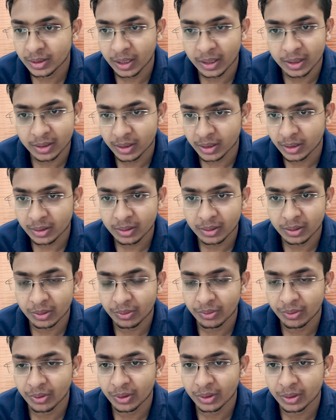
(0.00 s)
that's it
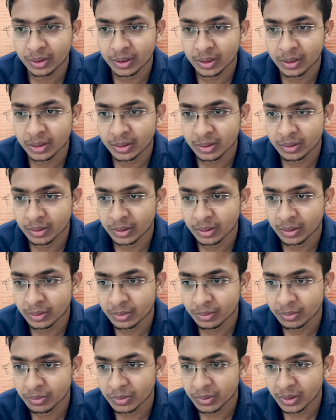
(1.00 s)
for
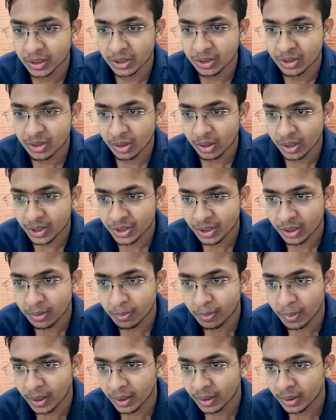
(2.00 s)
the installation
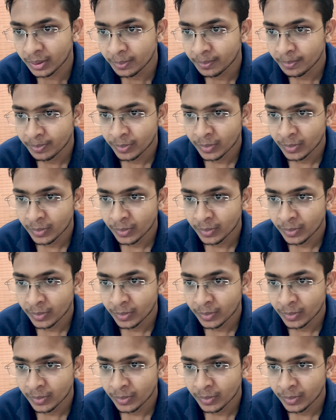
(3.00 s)
part.